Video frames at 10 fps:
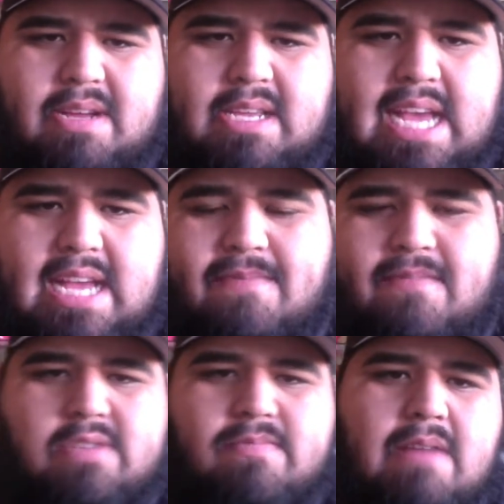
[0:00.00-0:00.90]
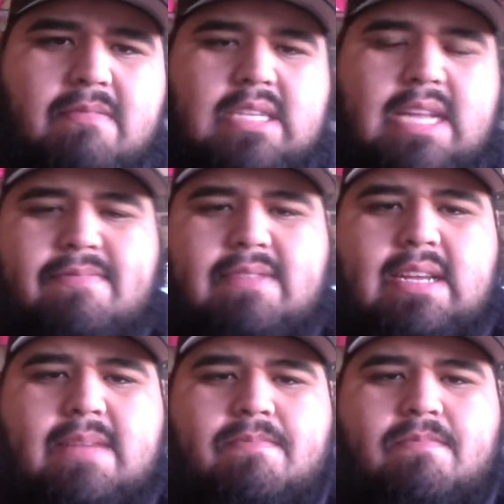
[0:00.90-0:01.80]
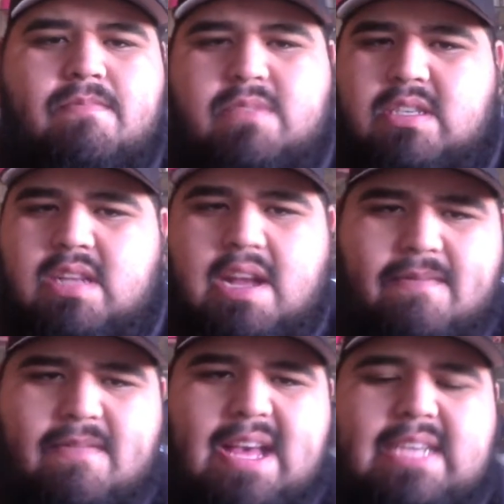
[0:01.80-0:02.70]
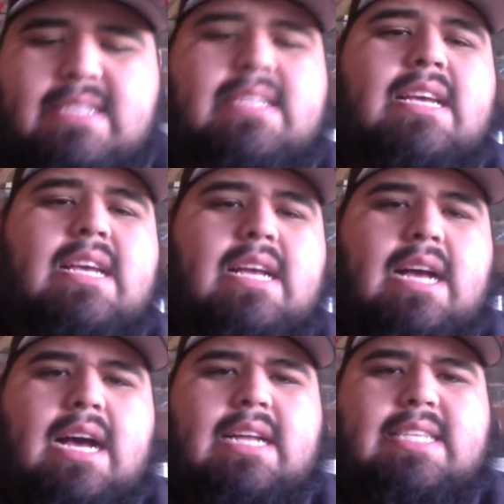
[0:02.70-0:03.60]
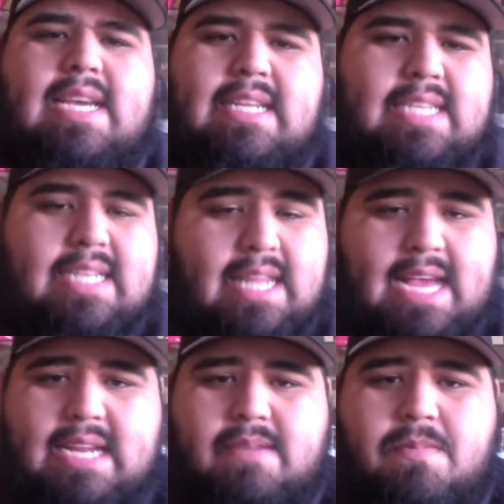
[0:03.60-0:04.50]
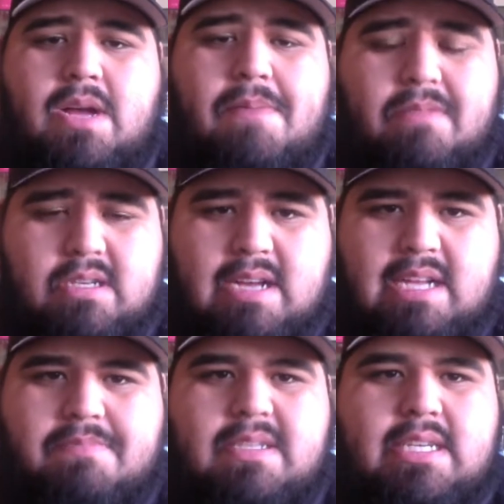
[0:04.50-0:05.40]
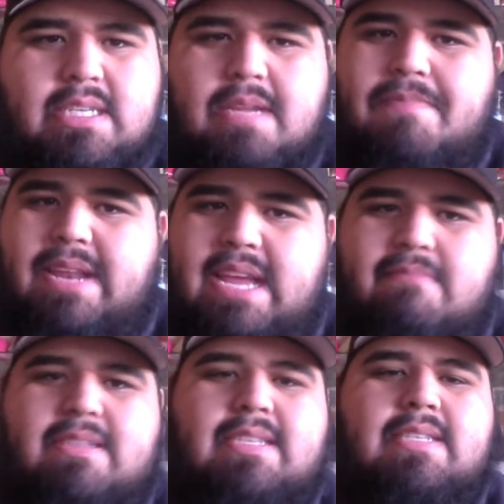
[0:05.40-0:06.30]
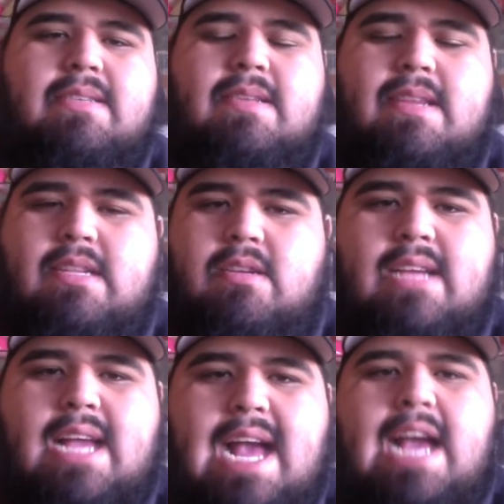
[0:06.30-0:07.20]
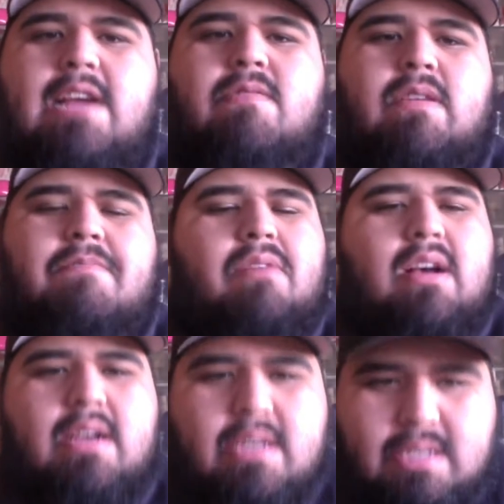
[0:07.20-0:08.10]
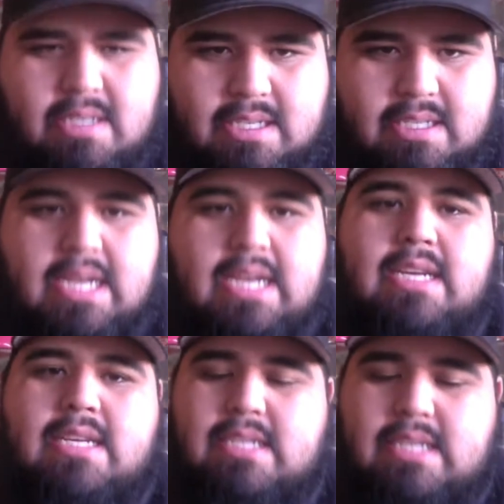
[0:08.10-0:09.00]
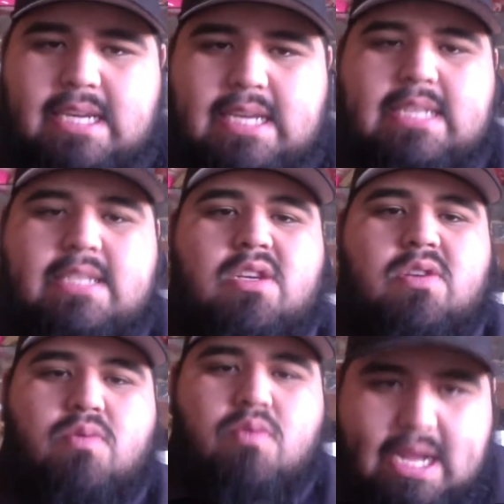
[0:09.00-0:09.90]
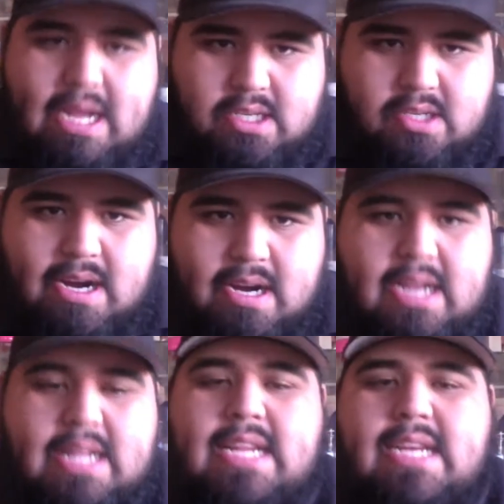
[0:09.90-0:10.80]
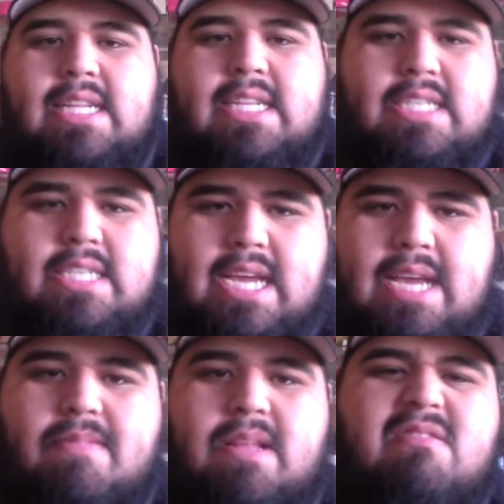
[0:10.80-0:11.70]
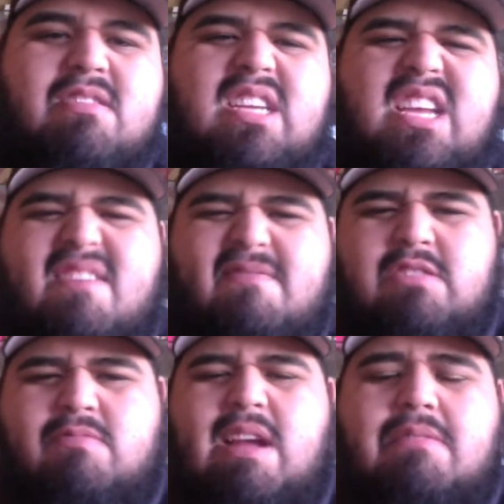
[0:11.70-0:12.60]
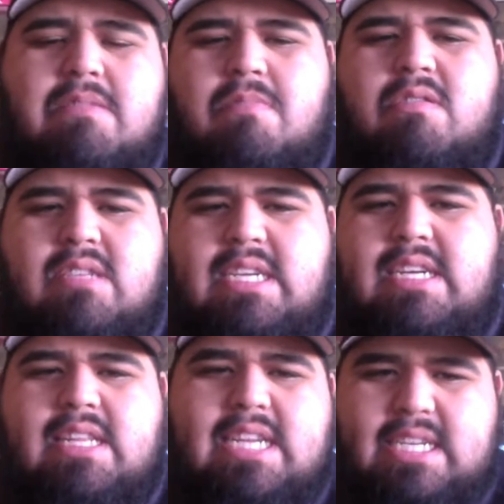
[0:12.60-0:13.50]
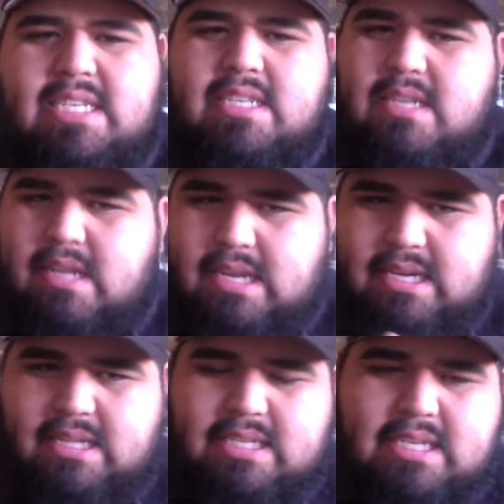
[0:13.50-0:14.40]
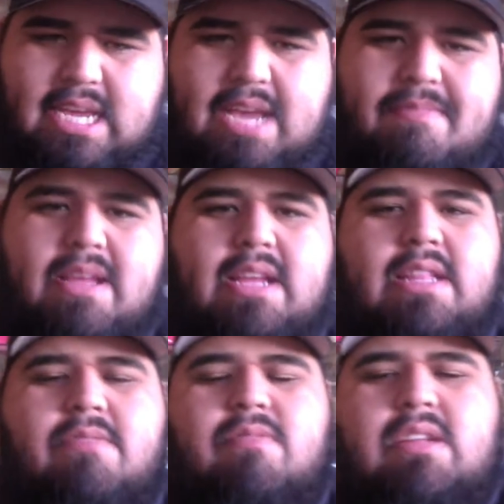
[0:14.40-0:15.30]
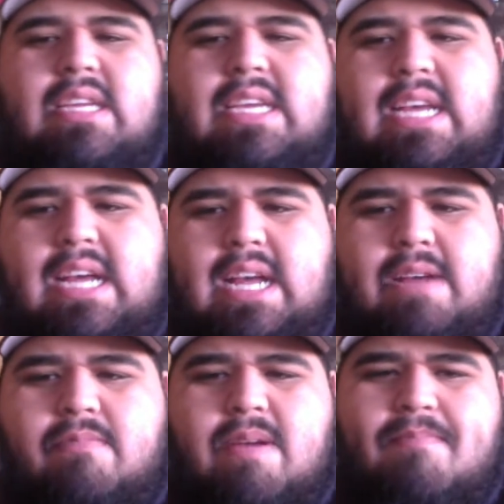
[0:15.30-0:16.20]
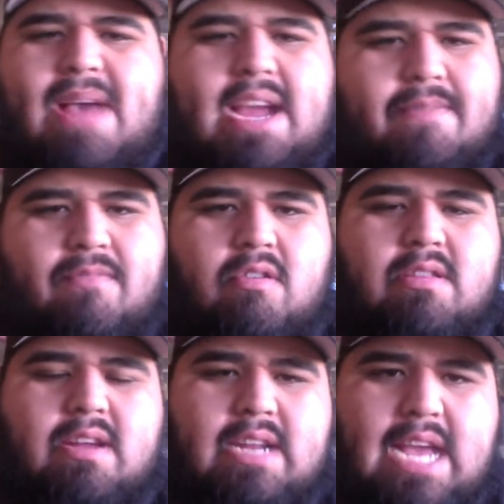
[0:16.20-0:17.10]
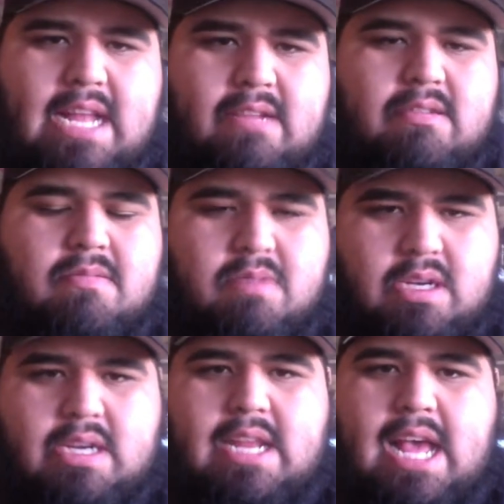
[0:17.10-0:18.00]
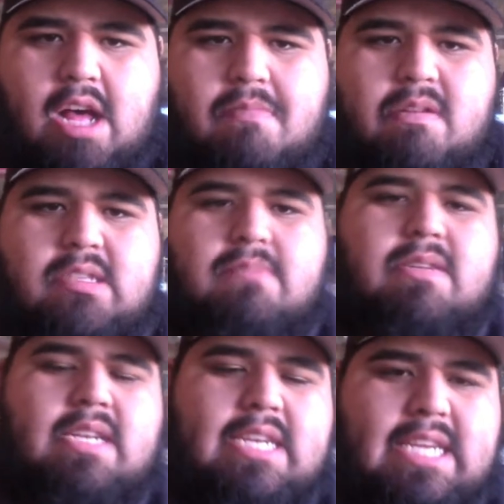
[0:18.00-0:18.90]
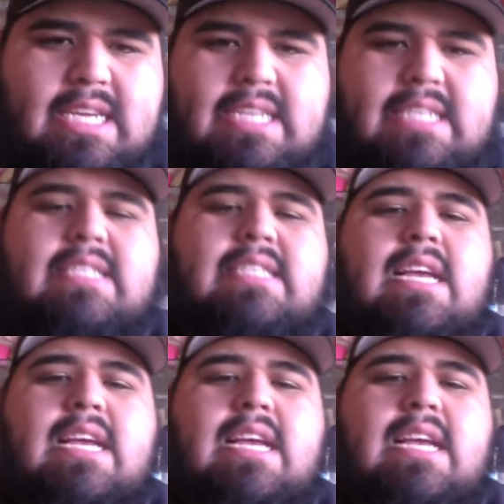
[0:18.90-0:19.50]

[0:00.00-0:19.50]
But yeah, the first round was definitely a slugfest. Daly did land a couple shots, but Jessica Penne was just those accurate punches. She is a great striker. And then the clinch game, it was first round was mostly clinched. In the clinch game, they really went back and forth on that. There's some good elbows, some good knees.